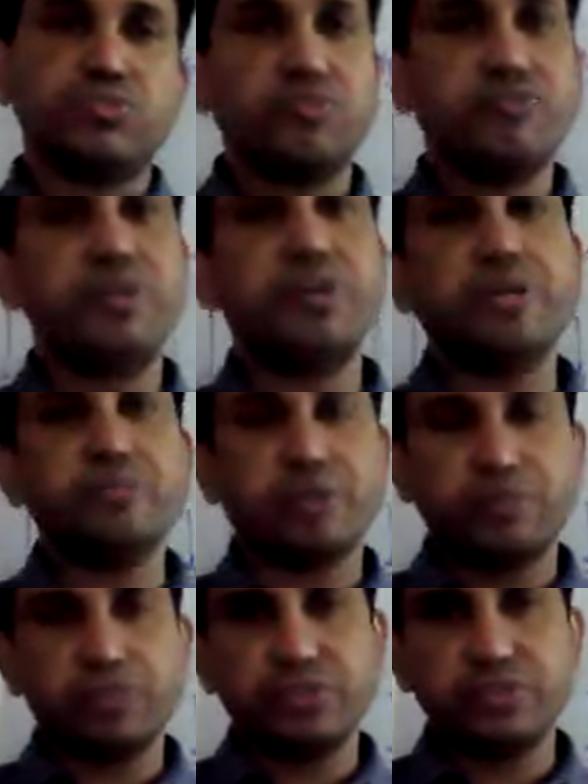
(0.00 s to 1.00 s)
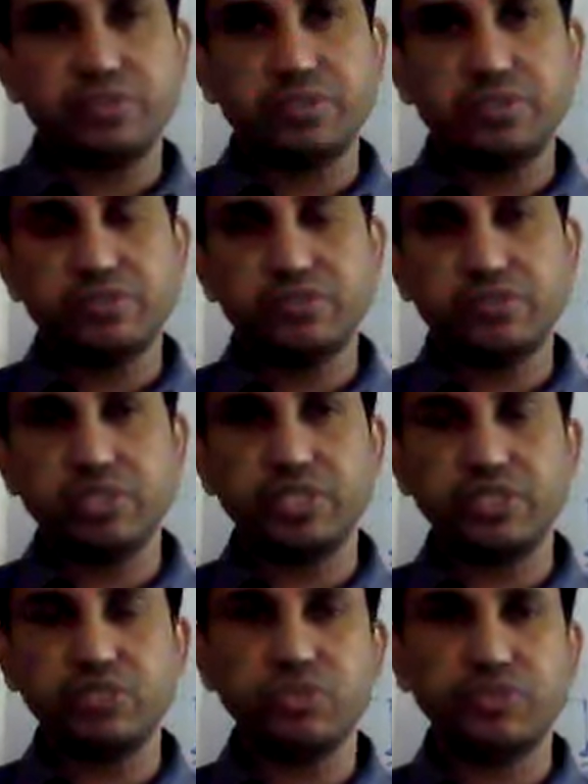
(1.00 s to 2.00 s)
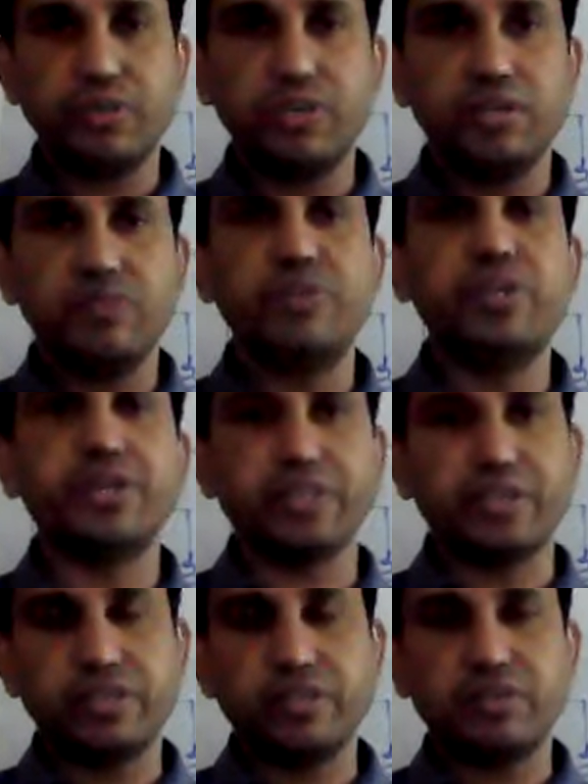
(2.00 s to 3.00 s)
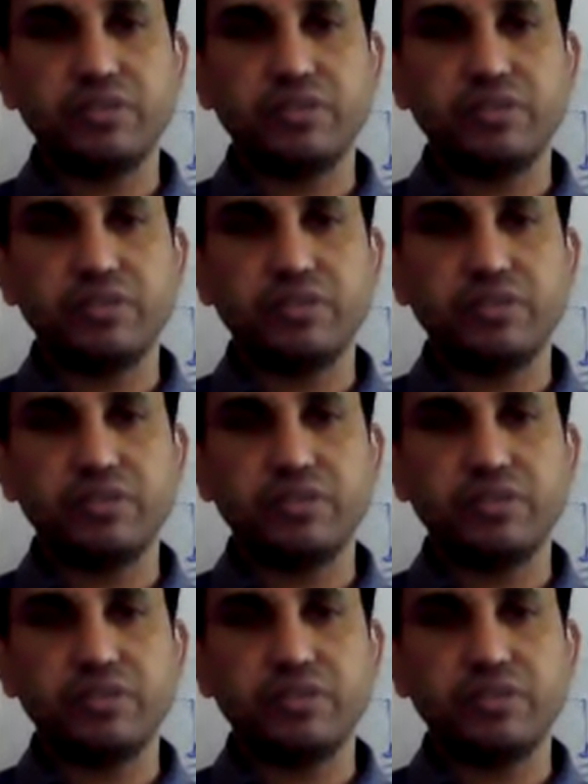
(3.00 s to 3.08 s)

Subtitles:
for filtering purpose. Okay, it is used for filtering.